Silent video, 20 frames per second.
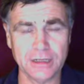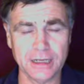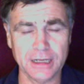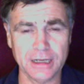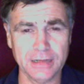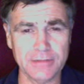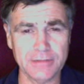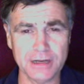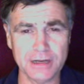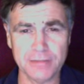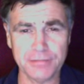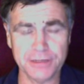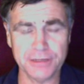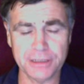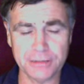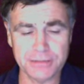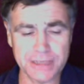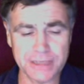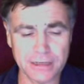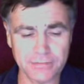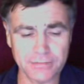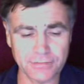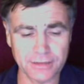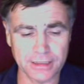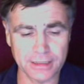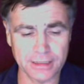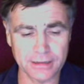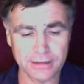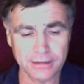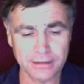And I'm not putting him down for
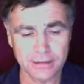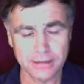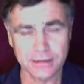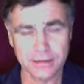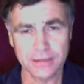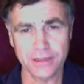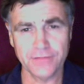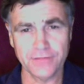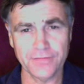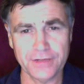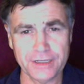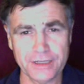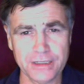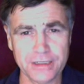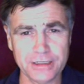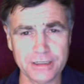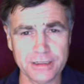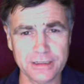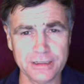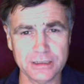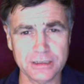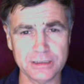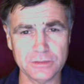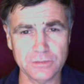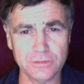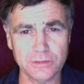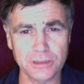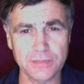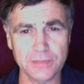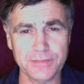that. If he is
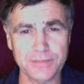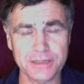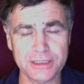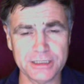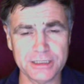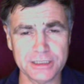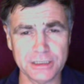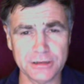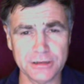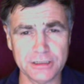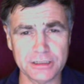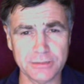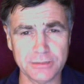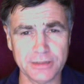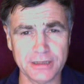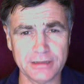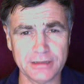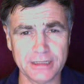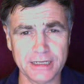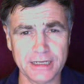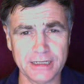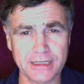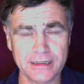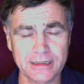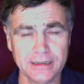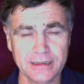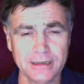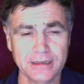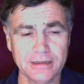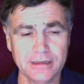really being serious about that,
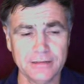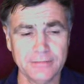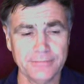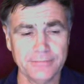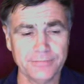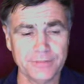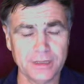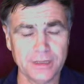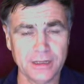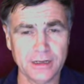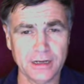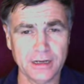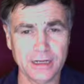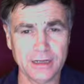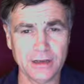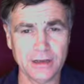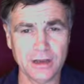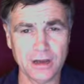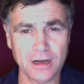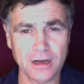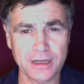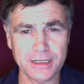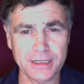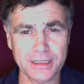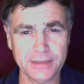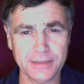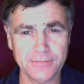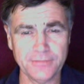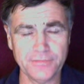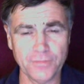then I laud
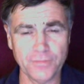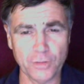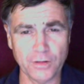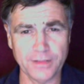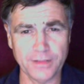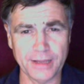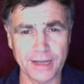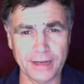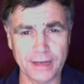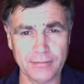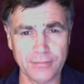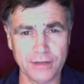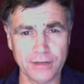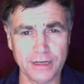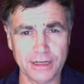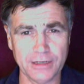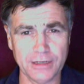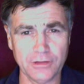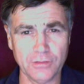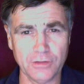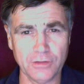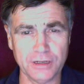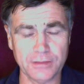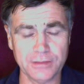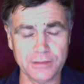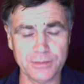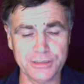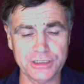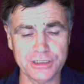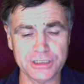him for that. But I don't want him
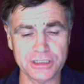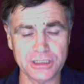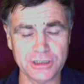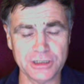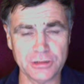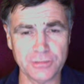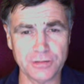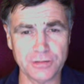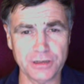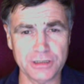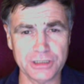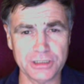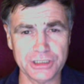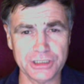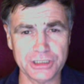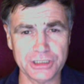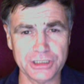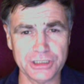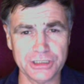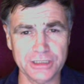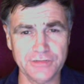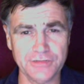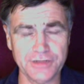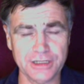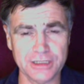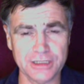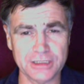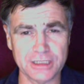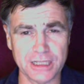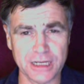to be just another politician giving
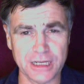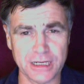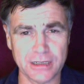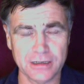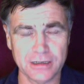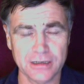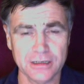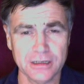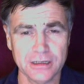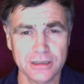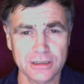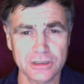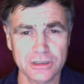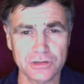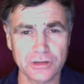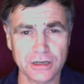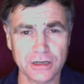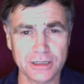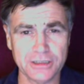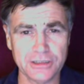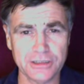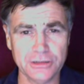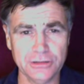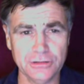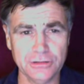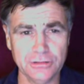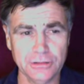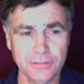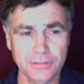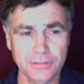us that, trying to